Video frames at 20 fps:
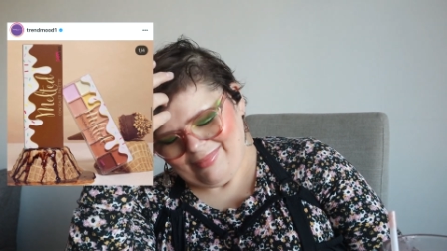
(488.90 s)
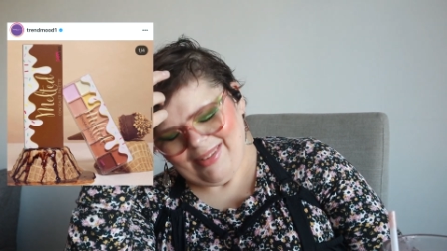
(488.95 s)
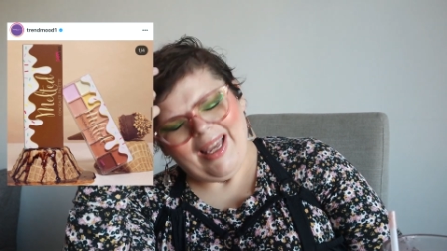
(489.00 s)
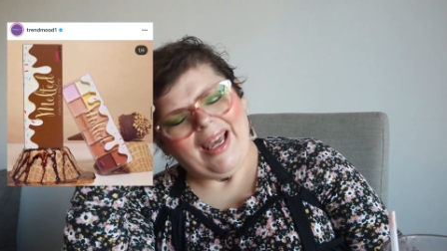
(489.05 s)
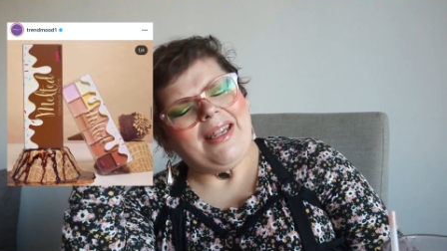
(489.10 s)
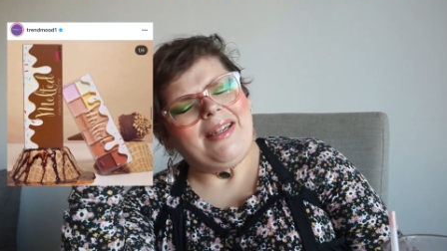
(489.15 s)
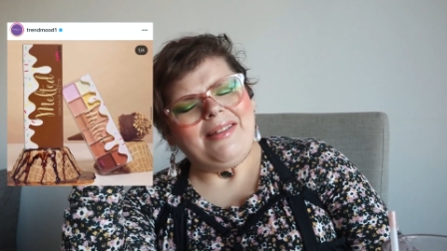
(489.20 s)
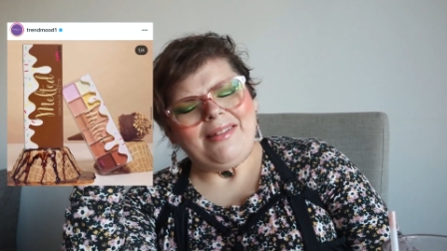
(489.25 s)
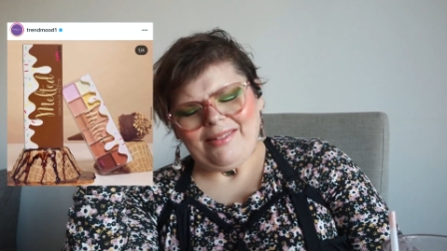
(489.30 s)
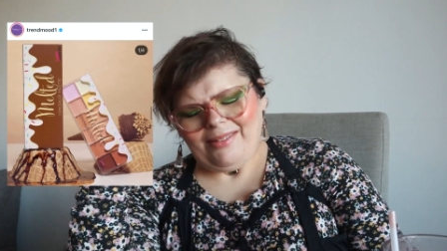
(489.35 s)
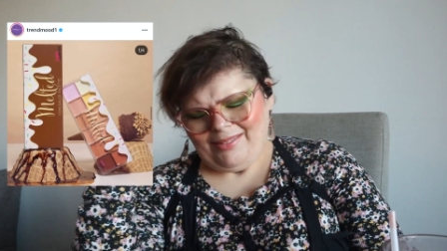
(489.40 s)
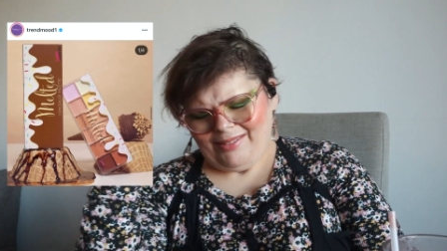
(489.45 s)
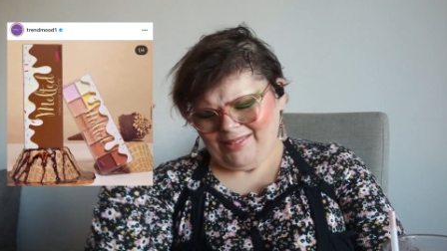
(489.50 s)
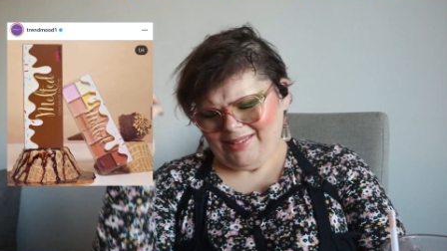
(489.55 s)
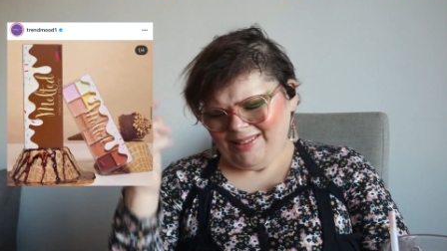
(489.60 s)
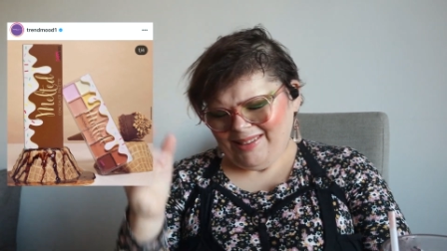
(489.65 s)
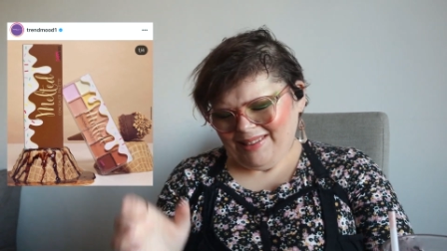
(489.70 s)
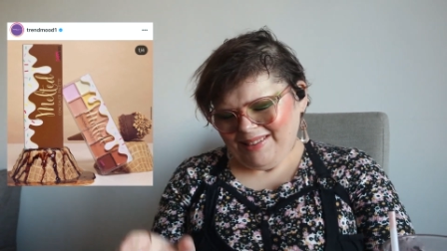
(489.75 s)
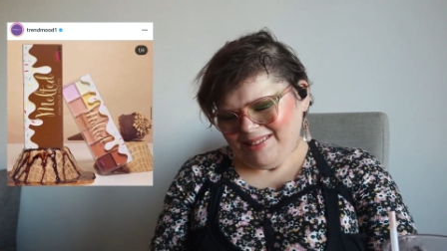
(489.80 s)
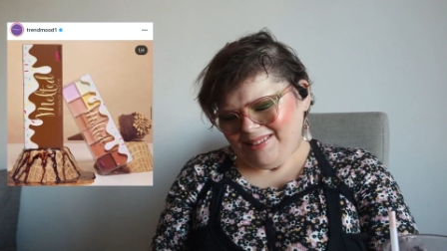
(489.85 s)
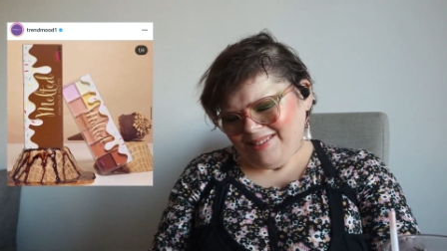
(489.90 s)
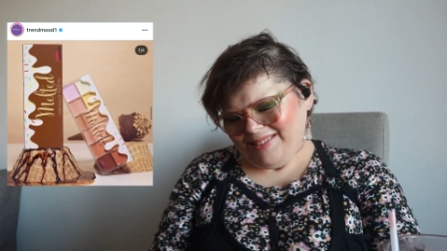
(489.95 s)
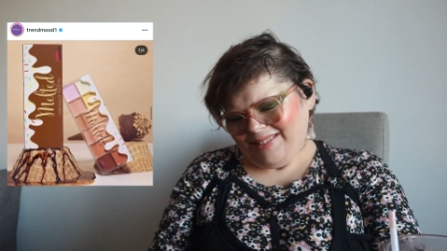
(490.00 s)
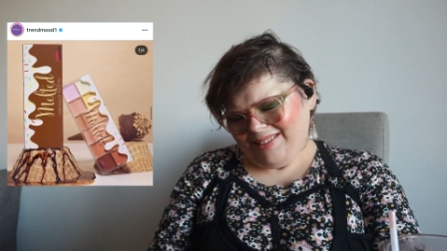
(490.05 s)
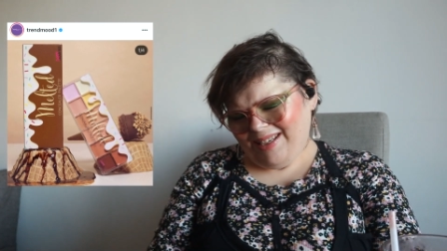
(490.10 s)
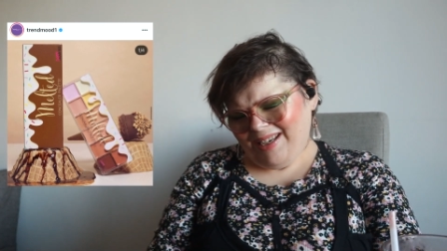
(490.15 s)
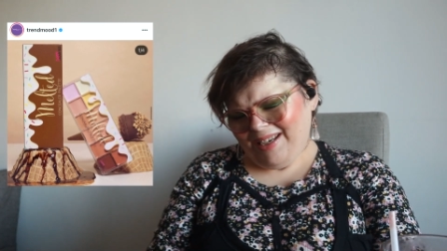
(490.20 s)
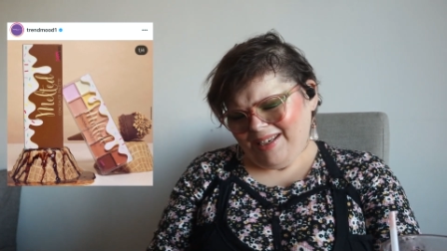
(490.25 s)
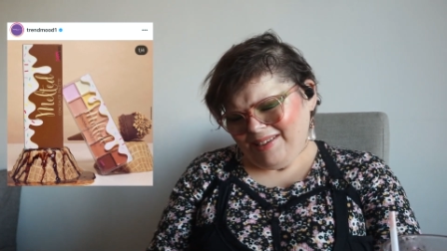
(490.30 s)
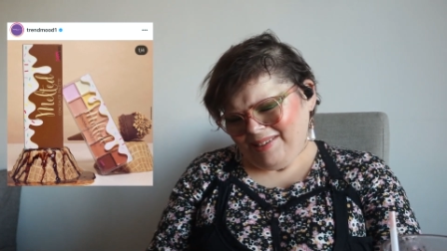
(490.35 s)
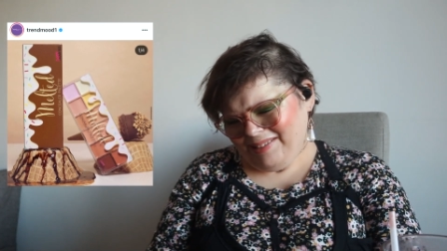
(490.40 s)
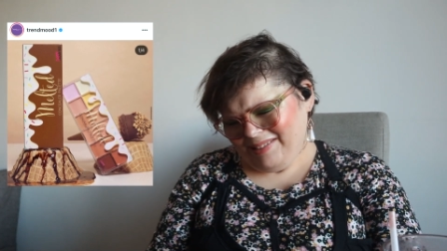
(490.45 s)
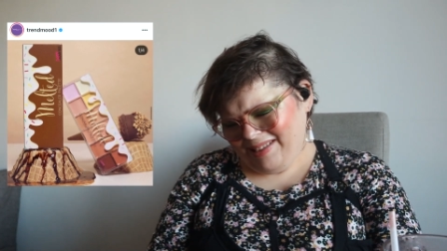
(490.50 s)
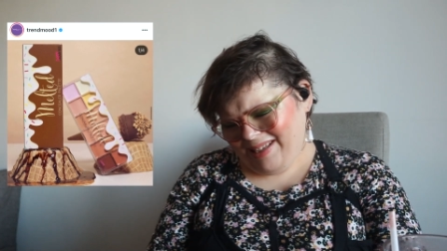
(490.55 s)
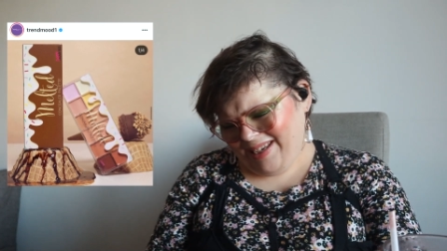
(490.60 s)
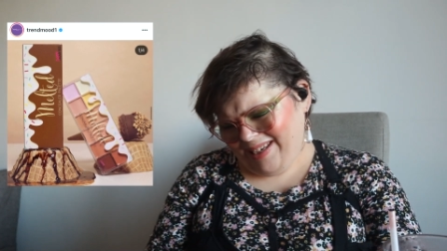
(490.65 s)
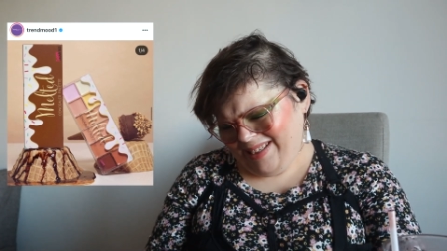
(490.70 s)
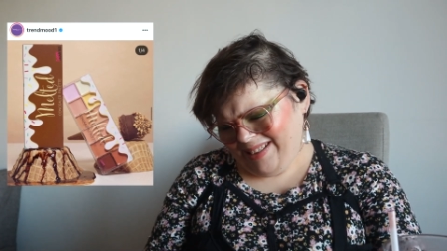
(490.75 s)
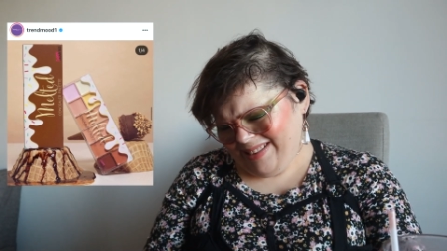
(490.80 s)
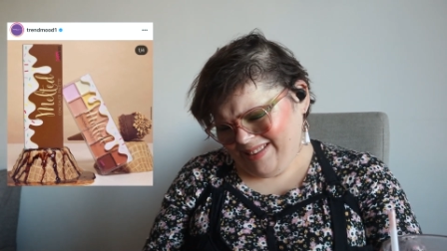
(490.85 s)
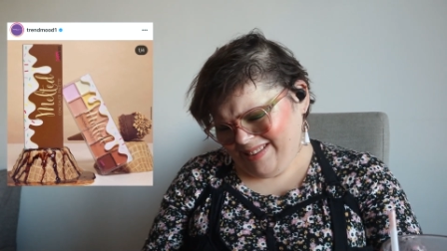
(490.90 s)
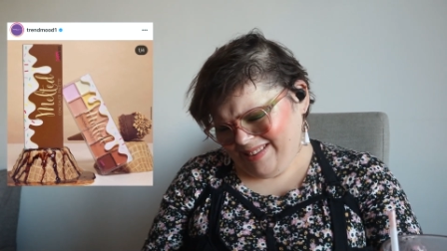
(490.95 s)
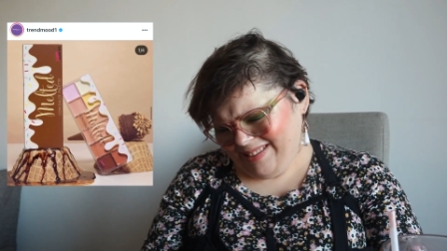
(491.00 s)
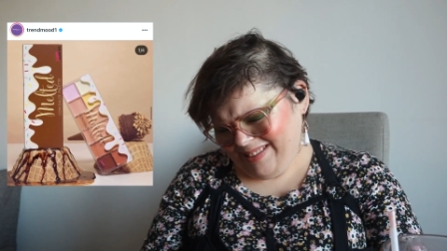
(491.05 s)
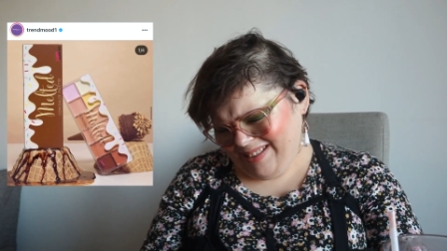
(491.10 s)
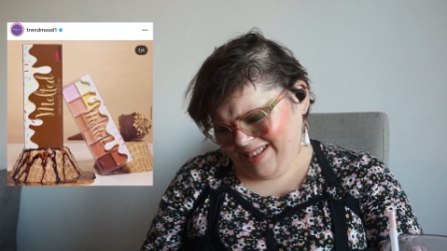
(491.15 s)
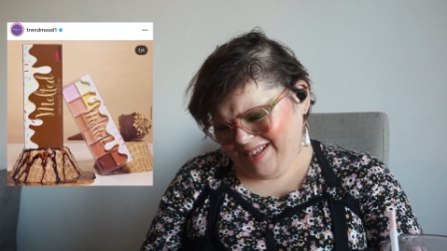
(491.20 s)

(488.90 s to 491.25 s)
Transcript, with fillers: I don't. I don't, I don't like it.